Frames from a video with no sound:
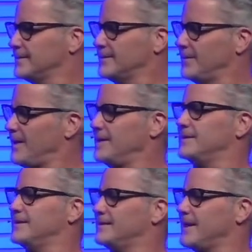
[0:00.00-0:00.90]
why is
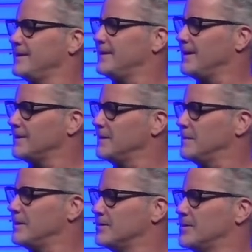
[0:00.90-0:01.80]
this guy talking
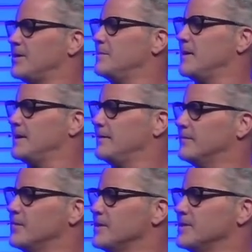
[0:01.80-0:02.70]
about Jeremiah
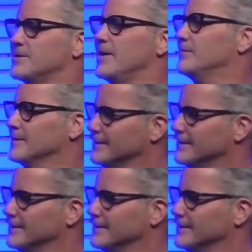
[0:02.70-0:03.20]
47?